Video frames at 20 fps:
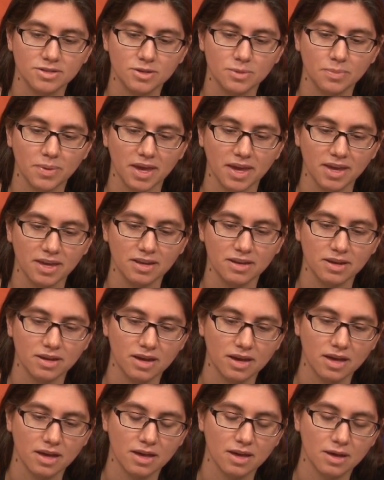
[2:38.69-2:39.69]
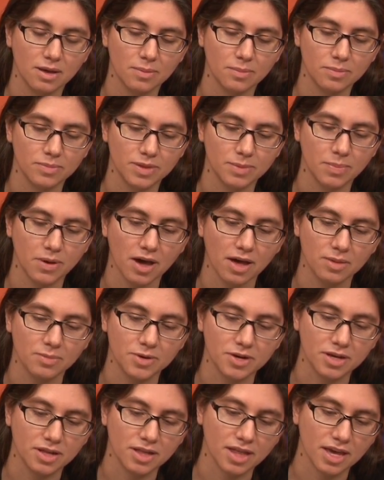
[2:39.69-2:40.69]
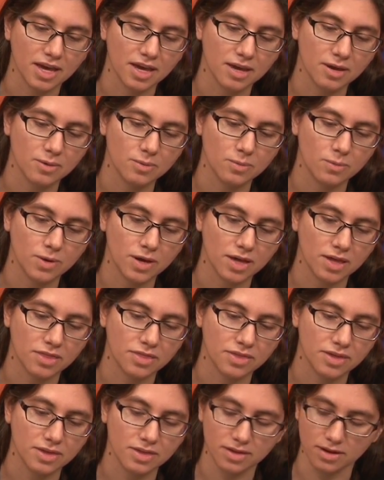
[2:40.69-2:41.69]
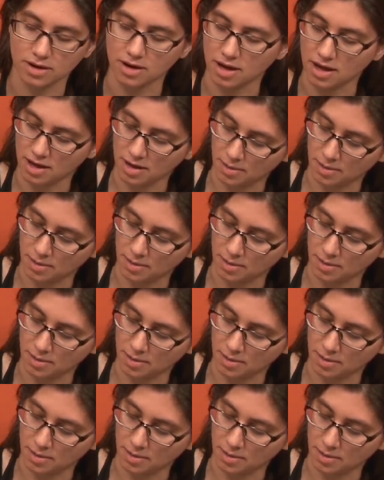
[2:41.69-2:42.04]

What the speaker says: paint the polymer clay with either